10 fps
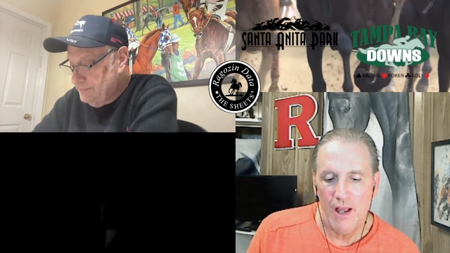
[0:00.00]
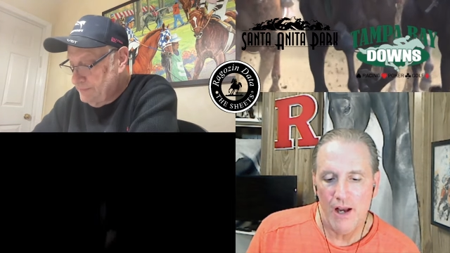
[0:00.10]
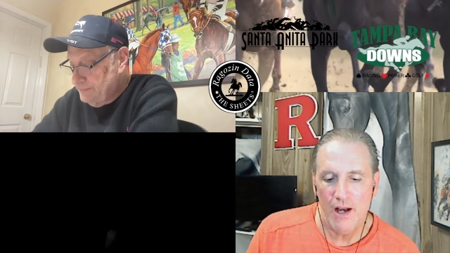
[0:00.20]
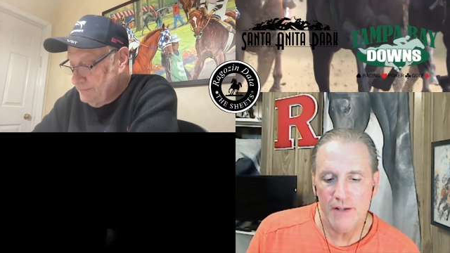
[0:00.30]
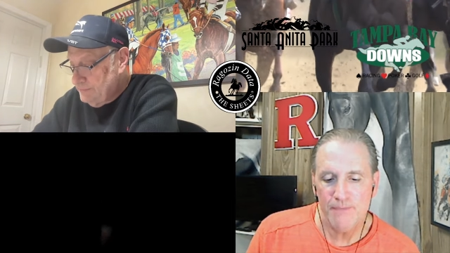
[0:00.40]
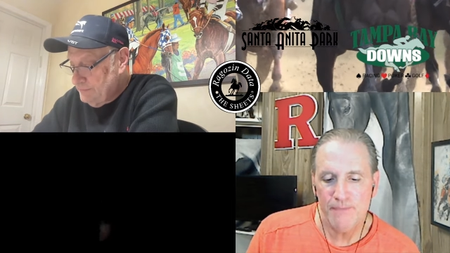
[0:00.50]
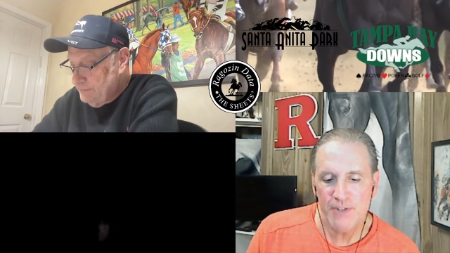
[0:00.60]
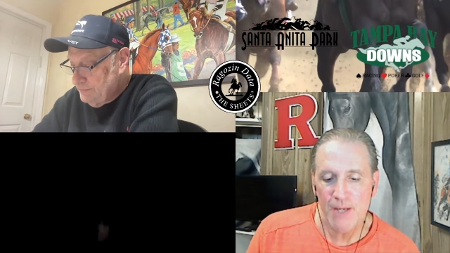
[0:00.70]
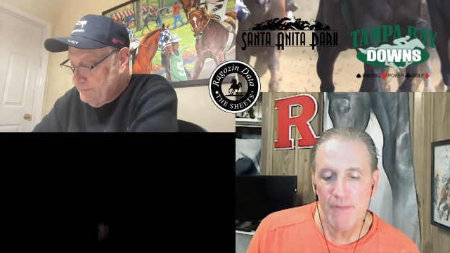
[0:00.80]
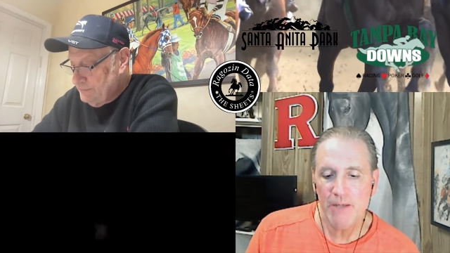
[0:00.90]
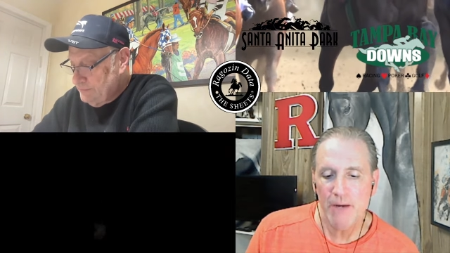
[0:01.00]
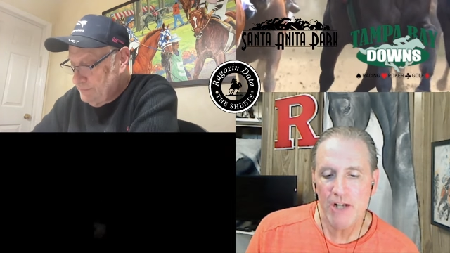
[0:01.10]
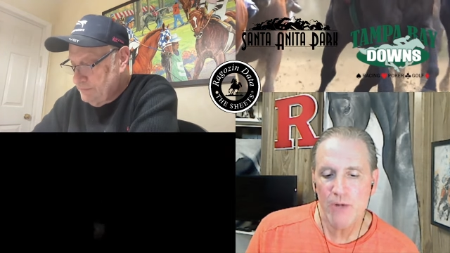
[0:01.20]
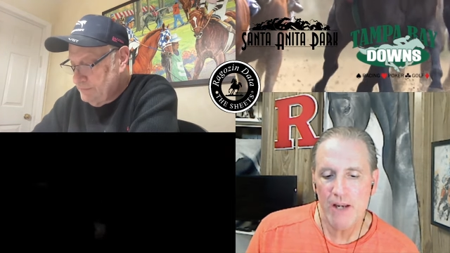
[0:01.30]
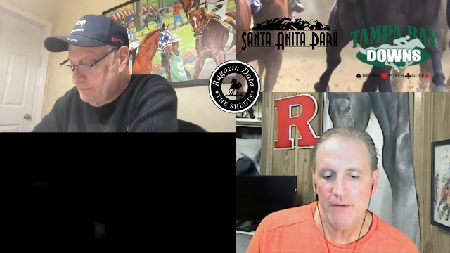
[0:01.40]
Speaker 1: Uh, Sammy
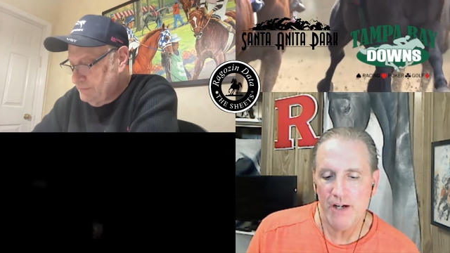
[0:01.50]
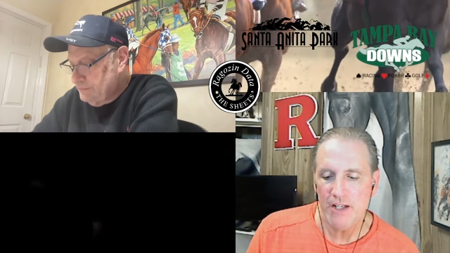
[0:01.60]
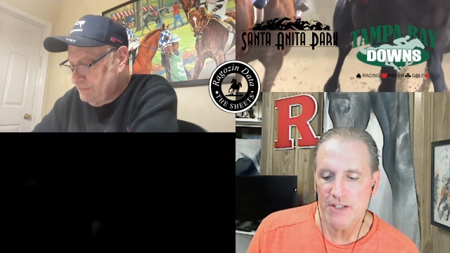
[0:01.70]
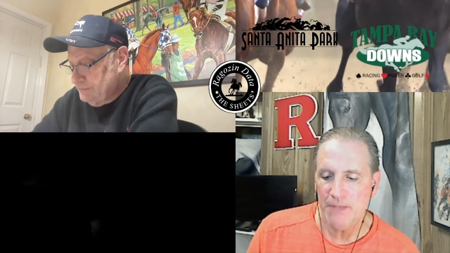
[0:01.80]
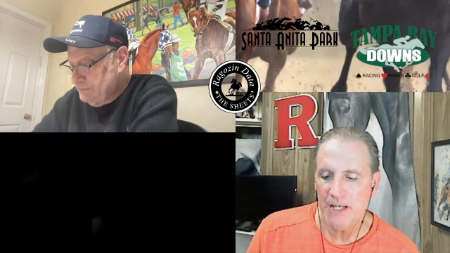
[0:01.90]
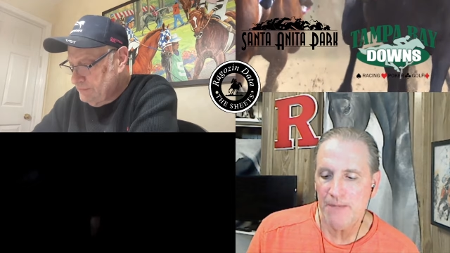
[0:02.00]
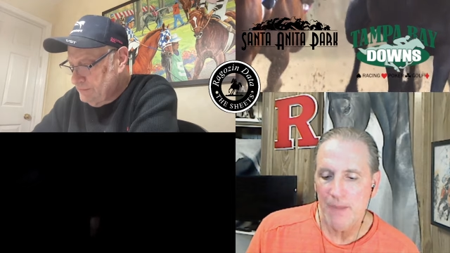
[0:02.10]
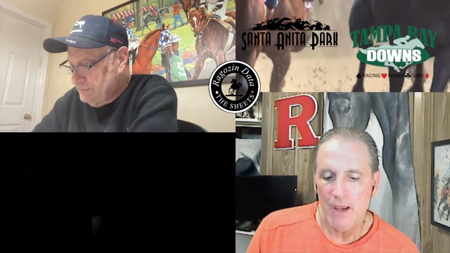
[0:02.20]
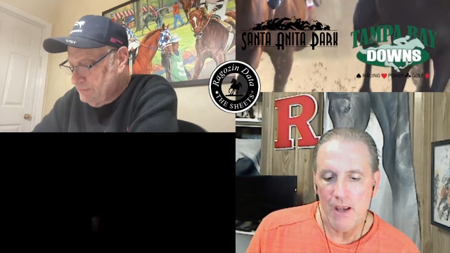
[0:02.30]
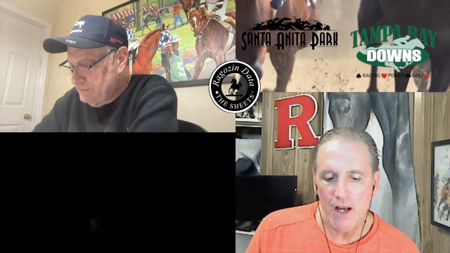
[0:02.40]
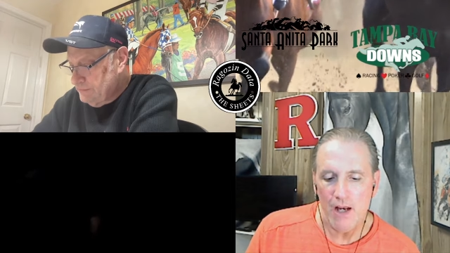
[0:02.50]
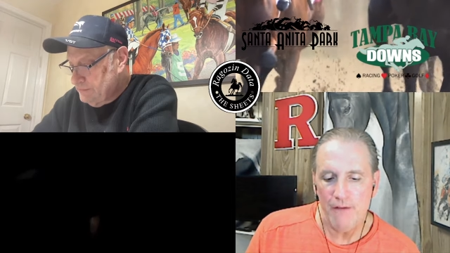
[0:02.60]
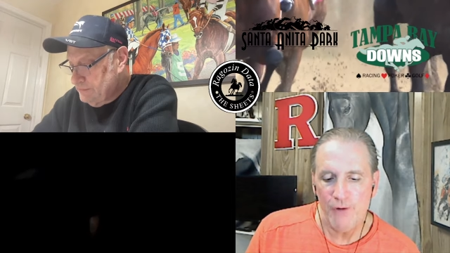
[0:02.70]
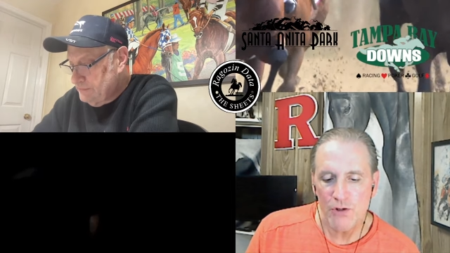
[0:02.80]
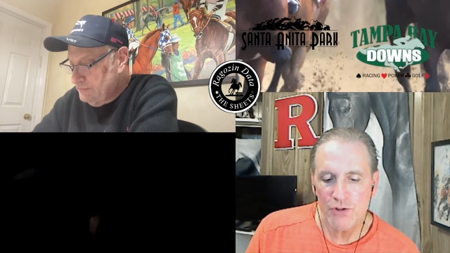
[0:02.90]
Camacho having a nice meet. Uh,
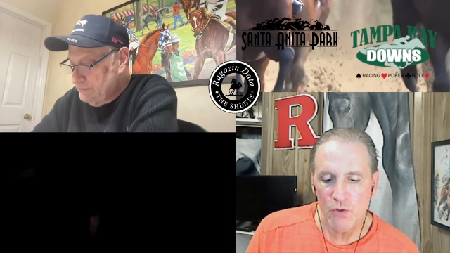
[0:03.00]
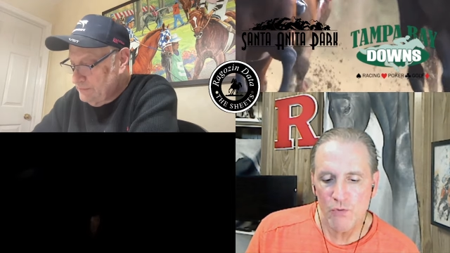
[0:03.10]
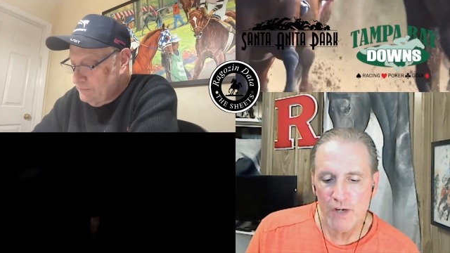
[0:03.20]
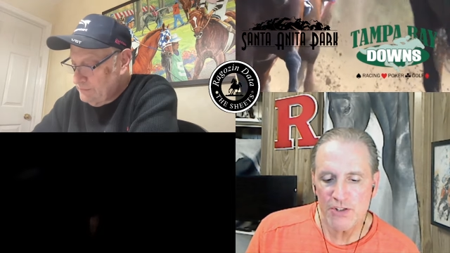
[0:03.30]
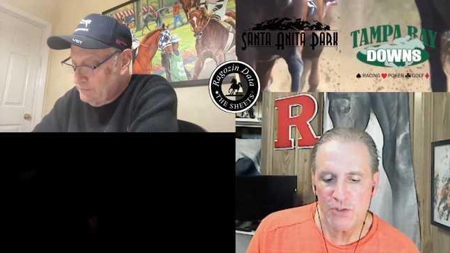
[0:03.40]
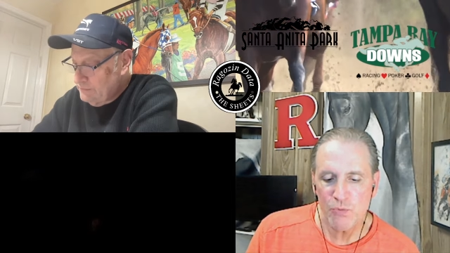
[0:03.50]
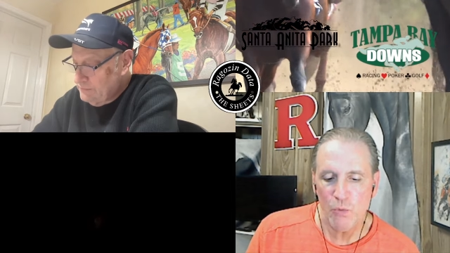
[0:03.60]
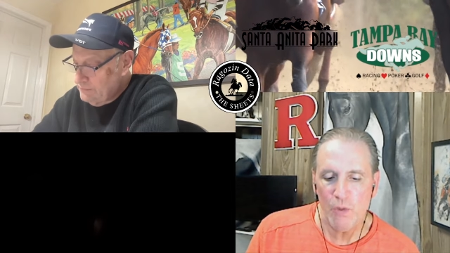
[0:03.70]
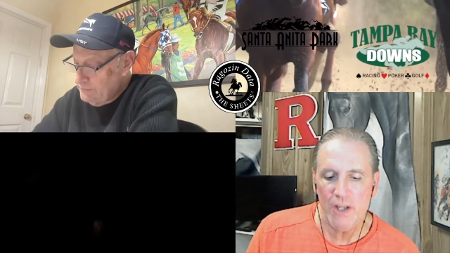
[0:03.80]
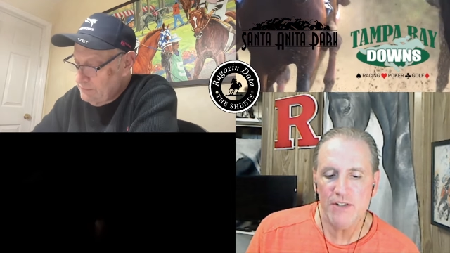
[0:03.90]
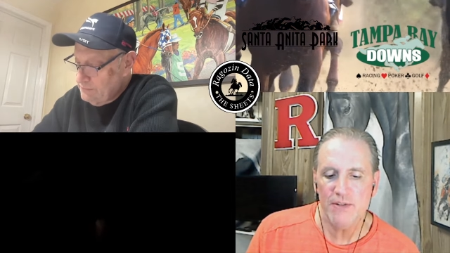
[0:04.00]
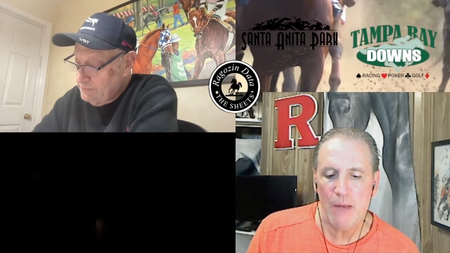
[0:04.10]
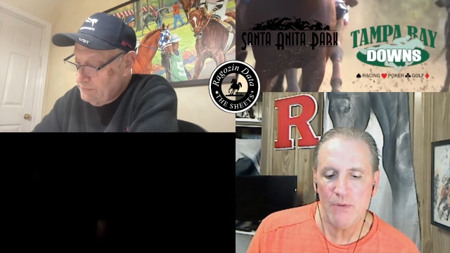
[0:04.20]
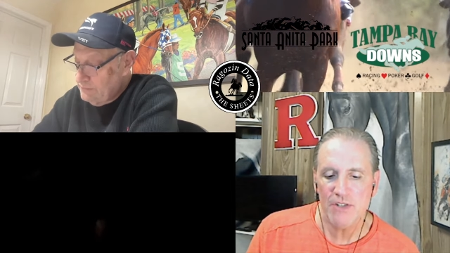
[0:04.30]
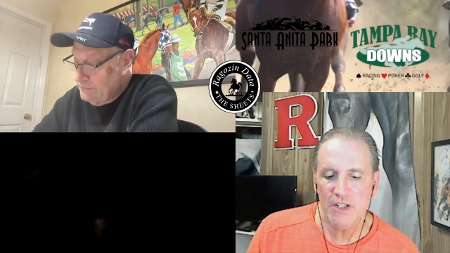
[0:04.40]
first two races were wins.
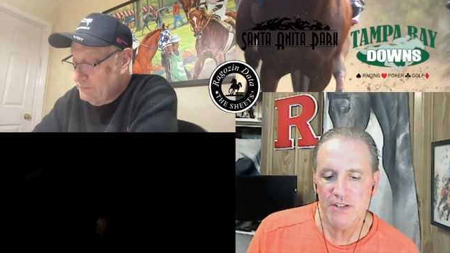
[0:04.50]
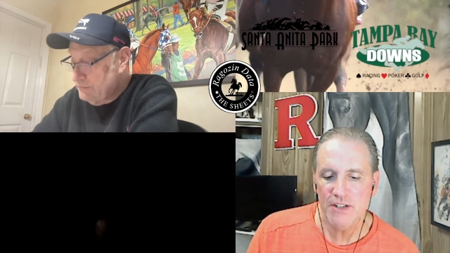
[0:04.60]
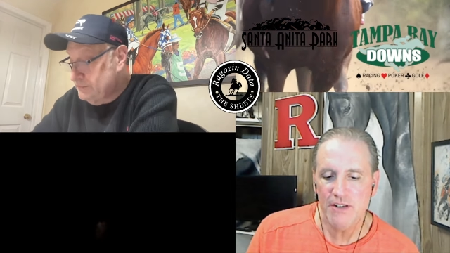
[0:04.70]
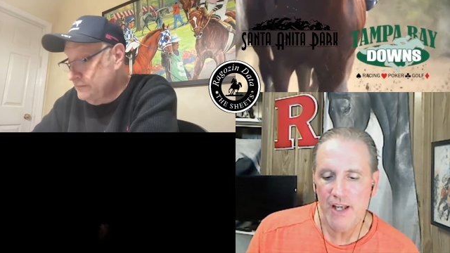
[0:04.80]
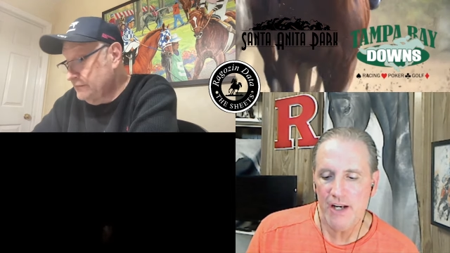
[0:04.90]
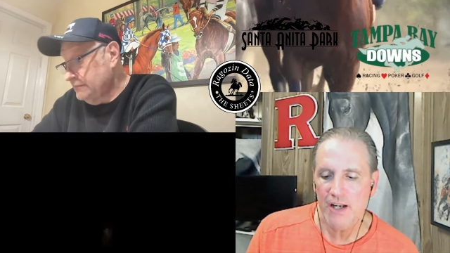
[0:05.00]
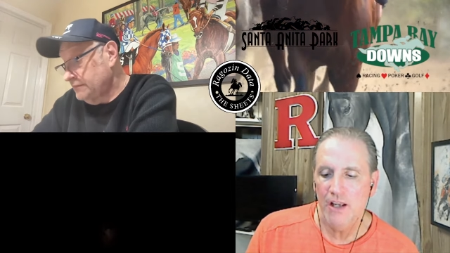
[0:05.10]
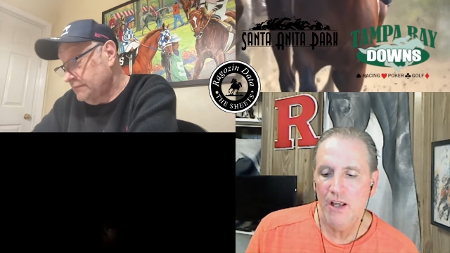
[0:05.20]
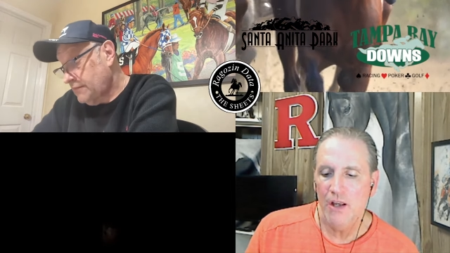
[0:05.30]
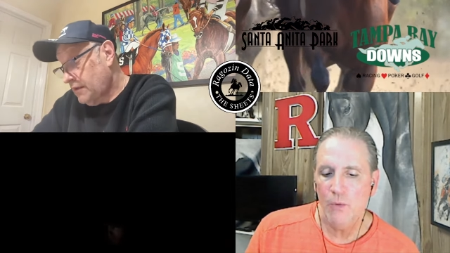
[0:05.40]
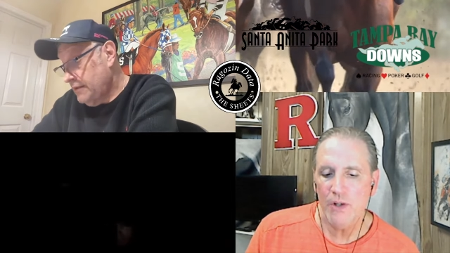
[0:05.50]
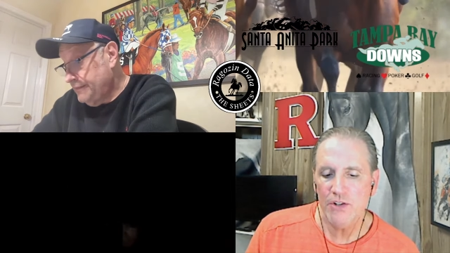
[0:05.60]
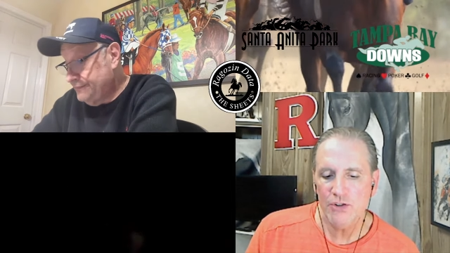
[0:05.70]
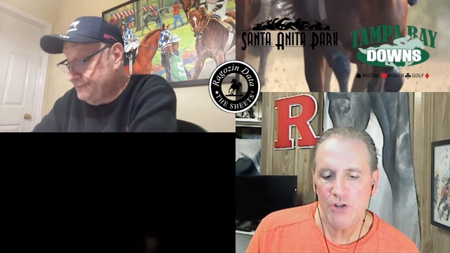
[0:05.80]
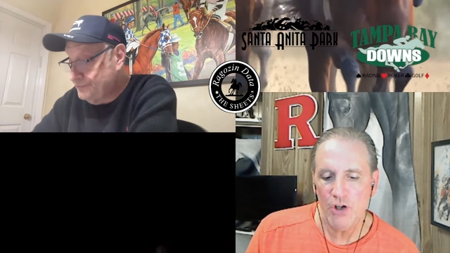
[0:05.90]
That was on synthetic. Went
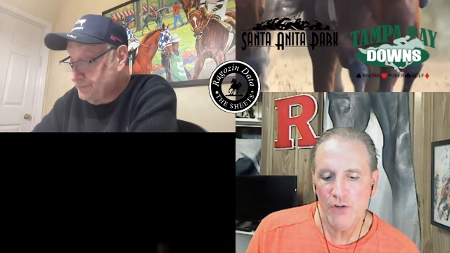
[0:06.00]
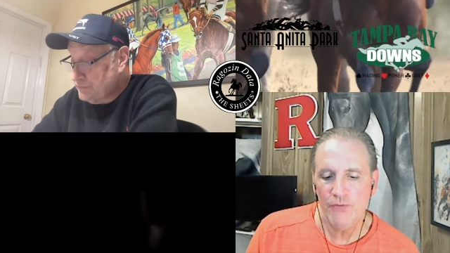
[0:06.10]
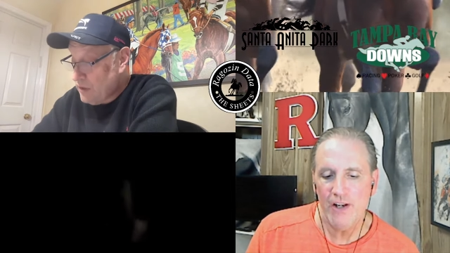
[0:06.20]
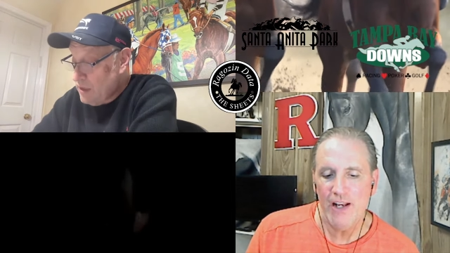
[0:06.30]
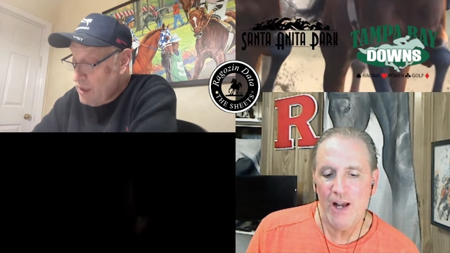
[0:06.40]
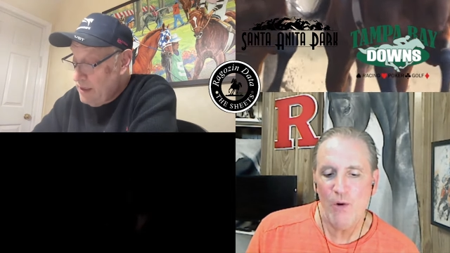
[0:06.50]
to turf and now